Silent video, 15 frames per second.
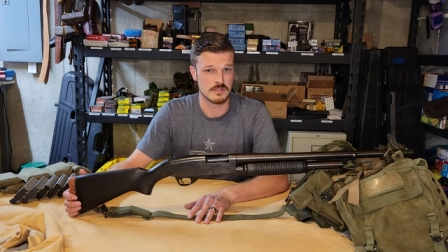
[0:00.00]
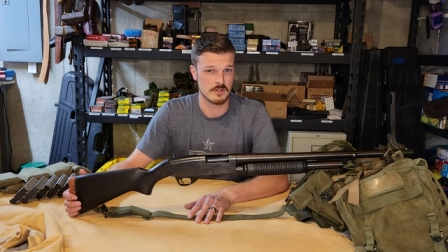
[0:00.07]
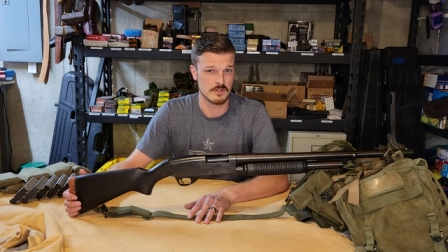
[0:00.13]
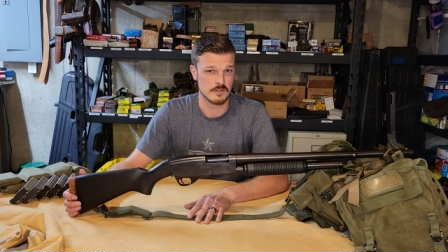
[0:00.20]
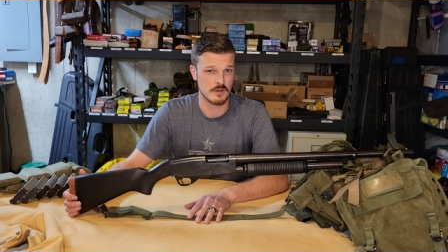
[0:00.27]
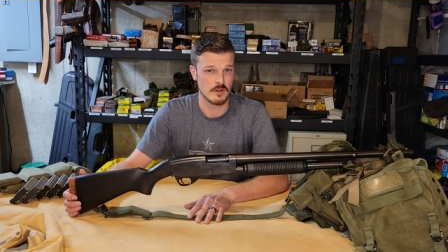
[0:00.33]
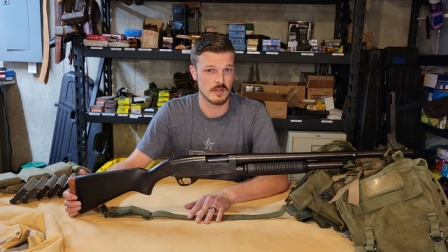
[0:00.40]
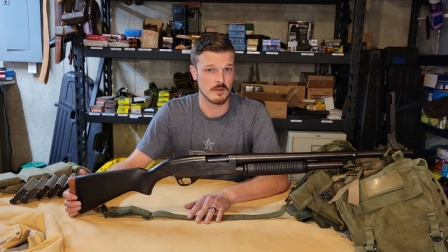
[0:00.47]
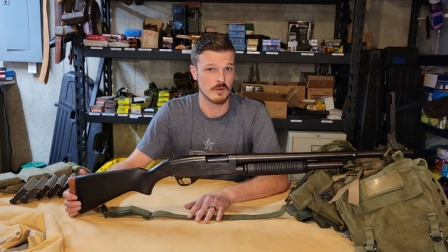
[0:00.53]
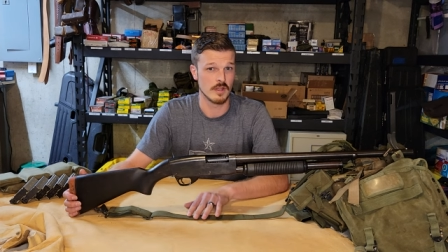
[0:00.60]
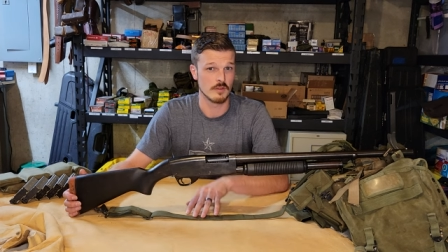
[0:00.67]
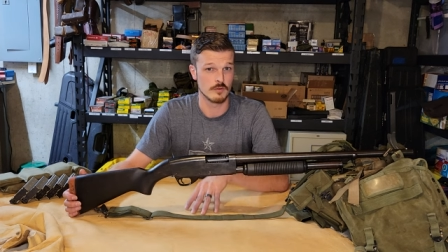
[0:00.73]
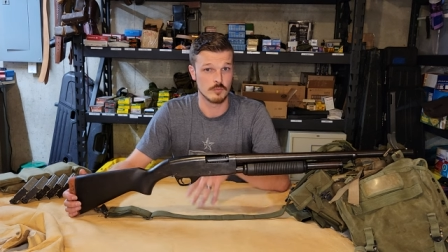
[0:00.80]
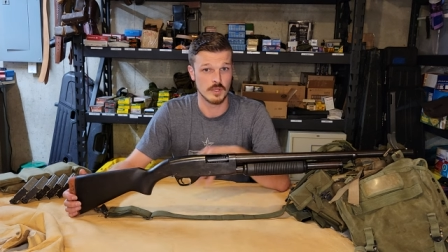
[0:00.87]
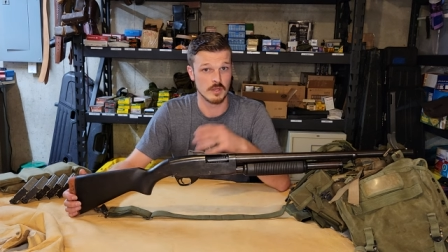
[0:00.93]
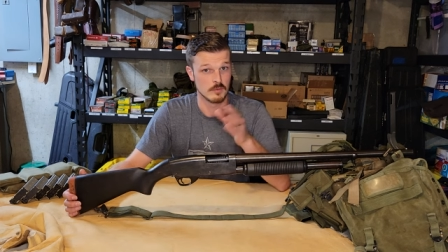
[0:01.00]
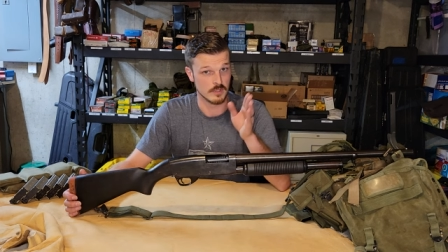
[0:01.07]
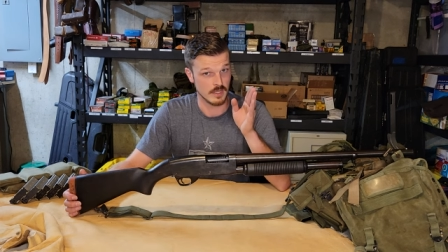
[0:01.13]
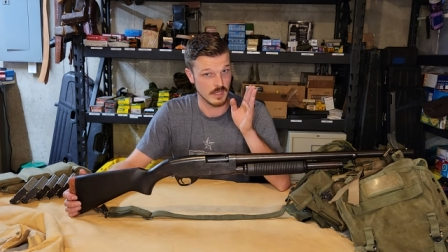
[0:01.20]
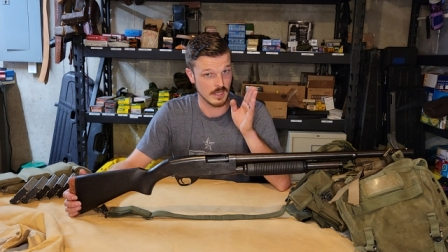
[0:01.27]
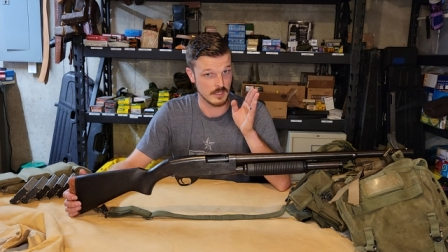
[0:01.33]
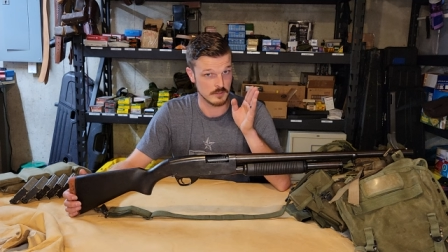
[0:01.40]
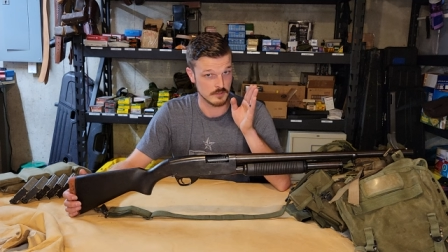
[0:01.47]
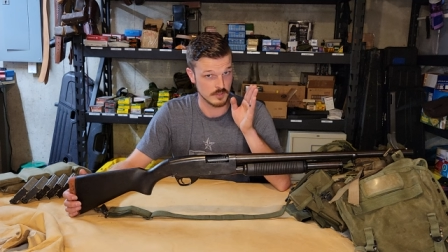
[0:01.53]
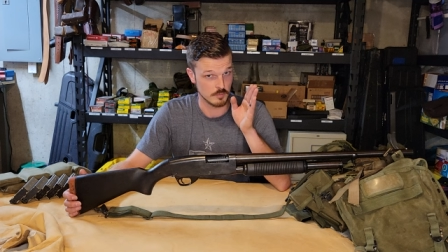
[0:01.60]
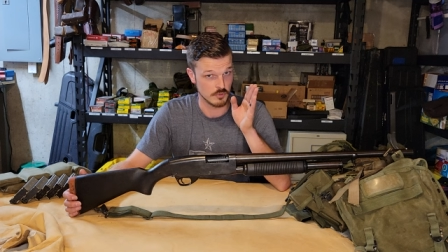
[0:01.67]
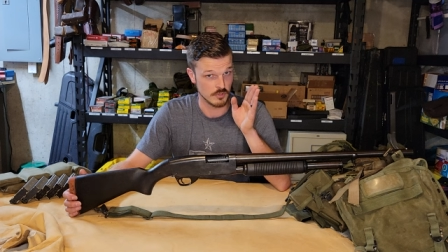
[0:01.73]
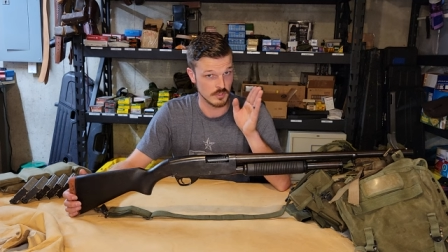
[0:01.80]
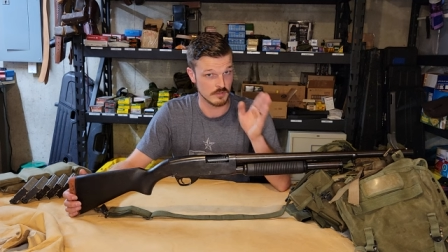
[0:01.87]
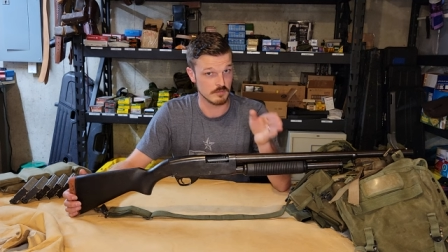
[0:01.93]
on target rather than be able to actually
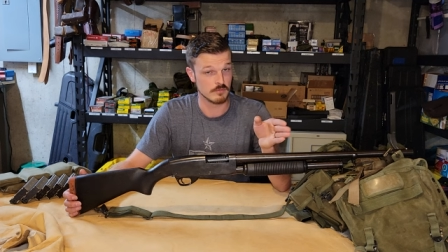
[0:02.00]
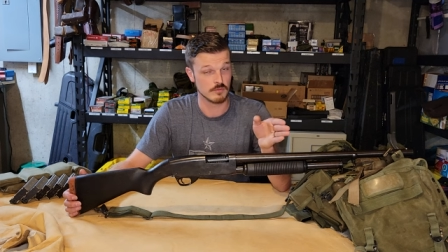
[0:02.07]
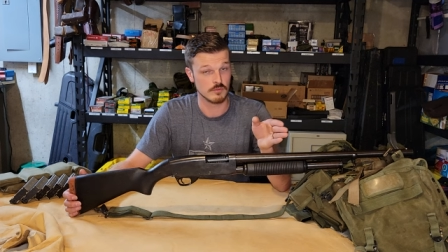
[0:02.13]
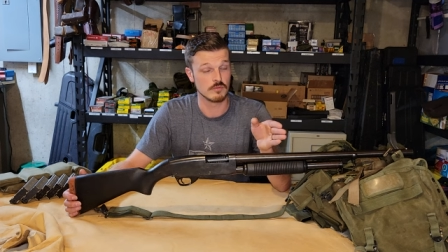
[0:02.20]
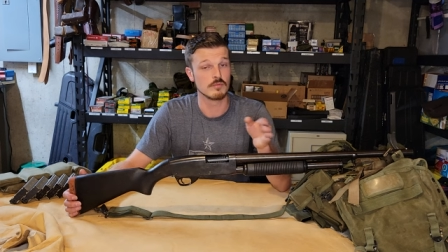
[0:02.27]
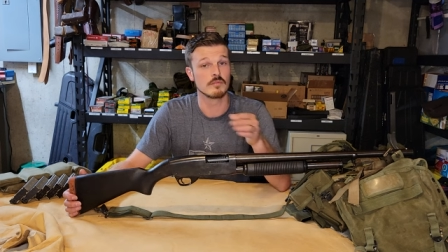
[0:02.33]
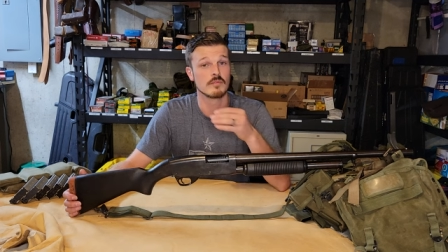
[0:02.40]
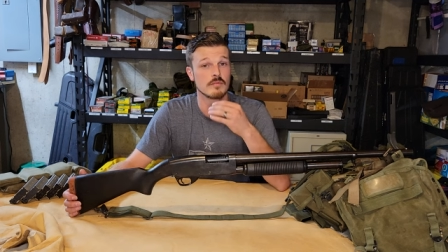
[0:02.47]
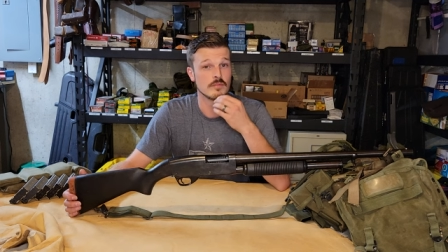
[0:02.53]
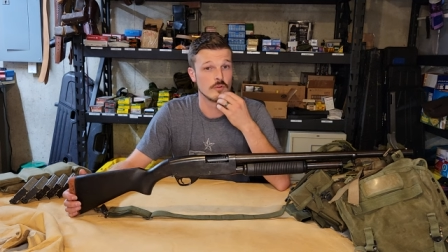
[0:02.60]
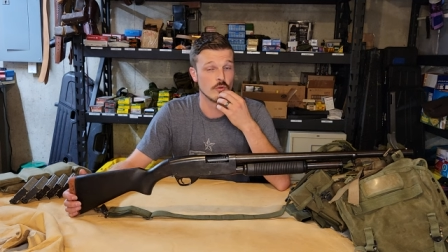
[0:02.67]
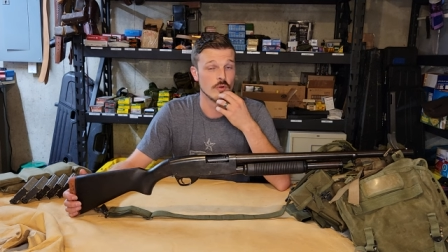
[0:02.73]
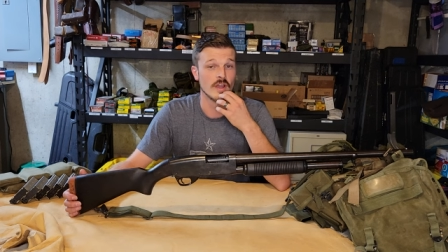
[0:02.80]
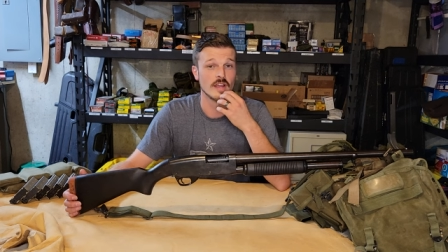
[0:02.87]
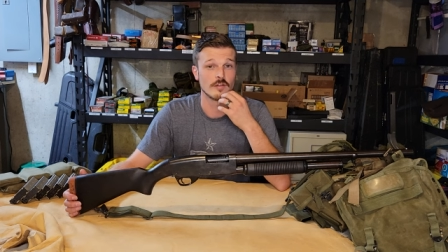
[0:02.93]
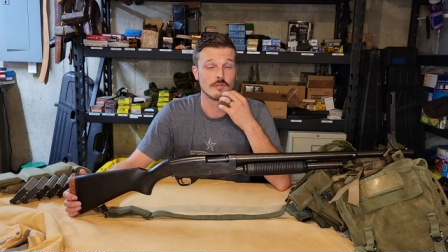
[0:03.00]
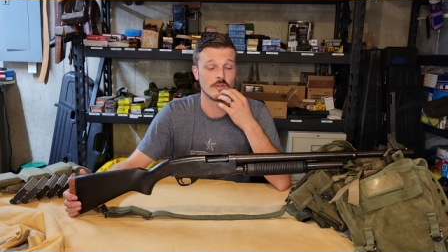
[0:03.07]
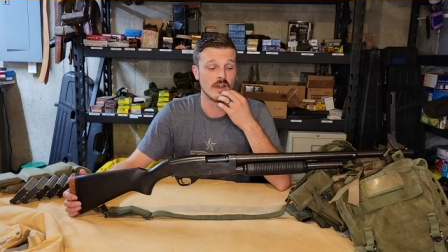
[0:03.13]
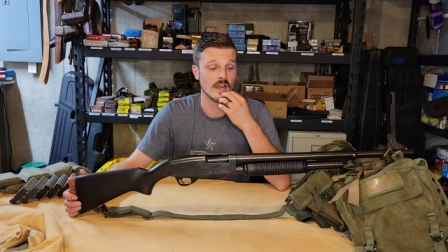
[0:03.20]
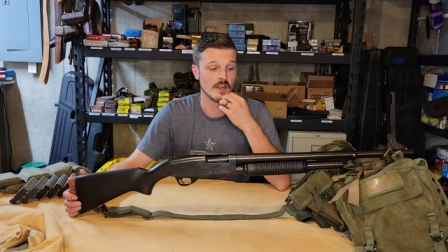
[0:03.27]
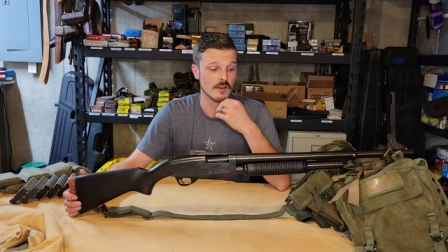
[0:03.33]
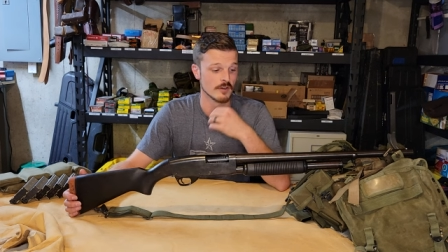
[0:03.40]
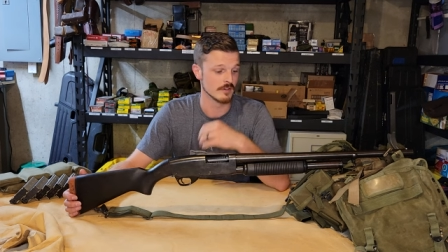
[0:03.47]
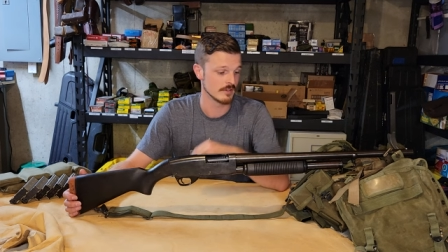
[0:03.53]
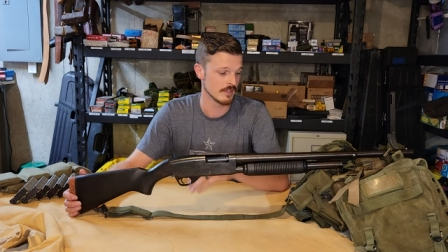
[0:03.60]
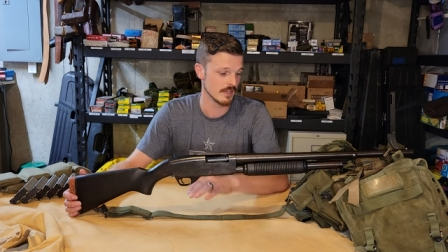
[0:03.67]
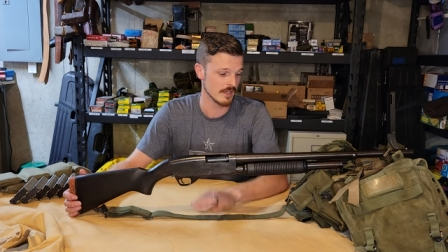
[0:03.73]
put direct fire.